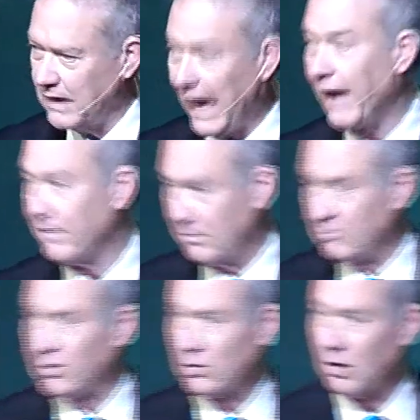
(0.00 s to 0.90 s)
And
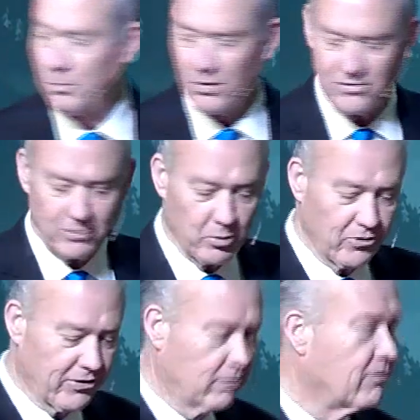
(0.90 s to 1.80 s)
there are
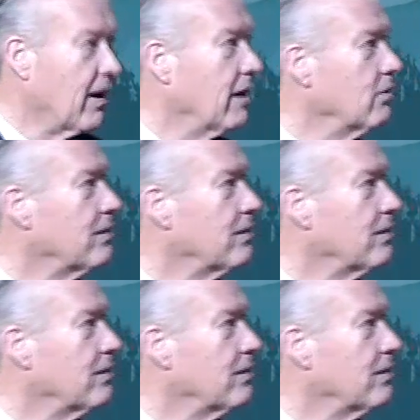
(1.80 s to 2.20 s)
principles that are followed